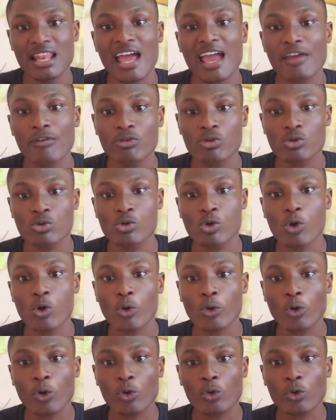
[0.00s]
life, your
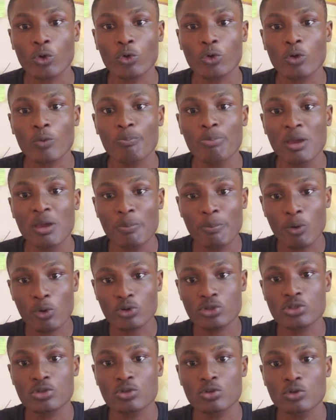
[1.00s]

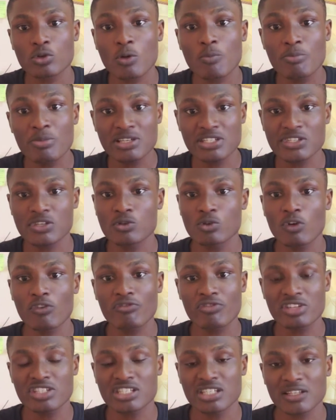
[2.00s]
purpose, your mission, your
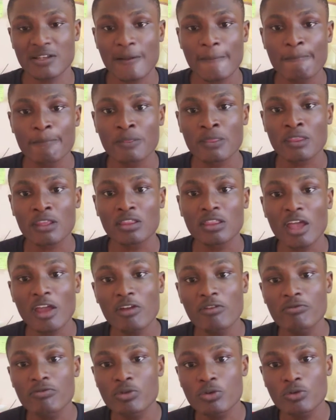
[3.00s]
vision, that
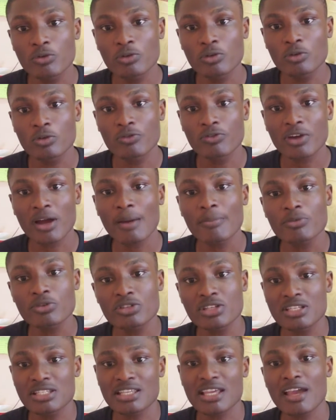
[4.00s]
you've come to
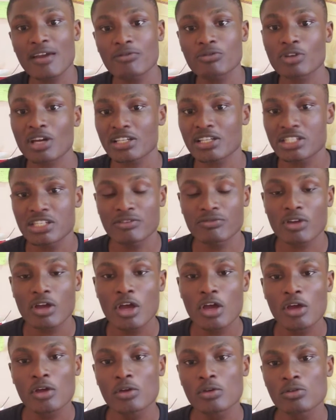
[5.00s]
this earth to achieve.
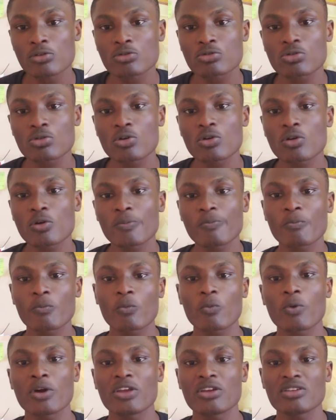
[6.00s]
So
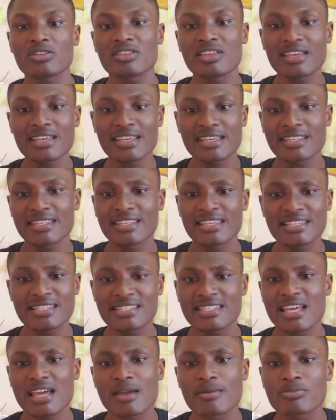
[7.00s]
when you think in these
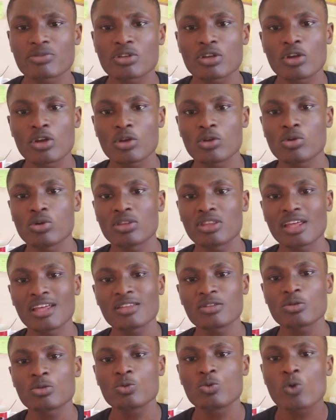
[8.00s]
terms, you
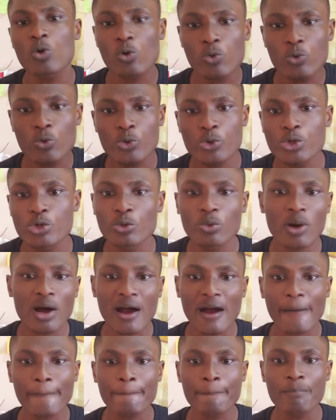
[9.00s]
tend to know who you
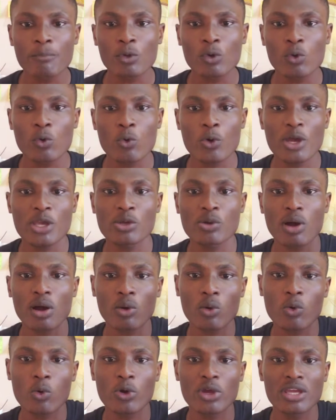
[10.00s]
are, where you
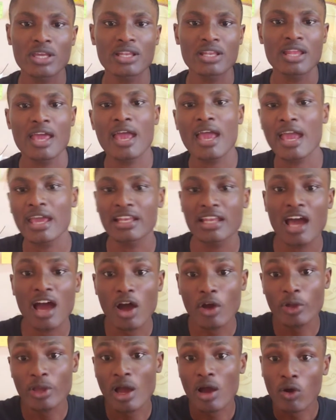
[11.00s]
are going, and how
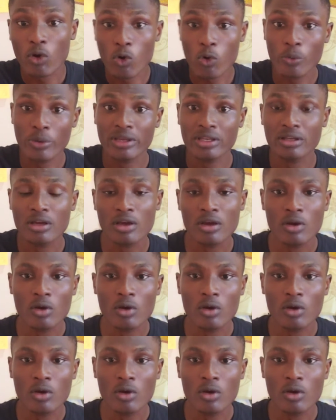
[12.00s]
you are going.